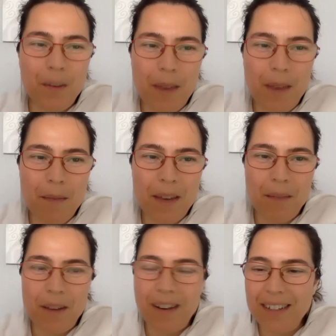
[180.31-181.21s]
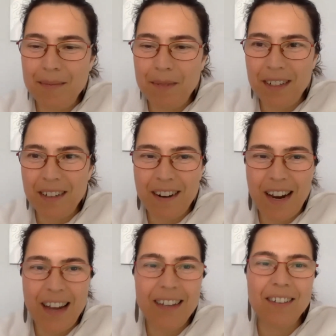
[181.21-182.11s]
baby and my husband
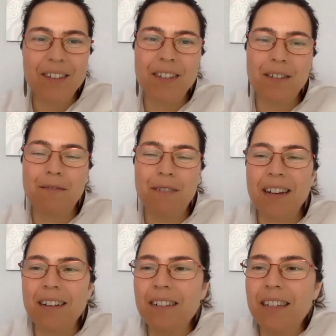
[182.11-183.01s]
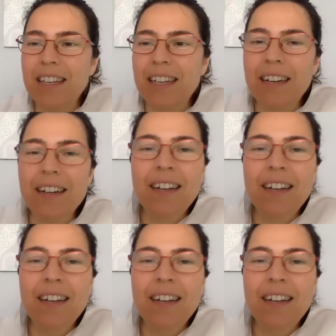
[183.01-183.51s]
Greg, who's a final year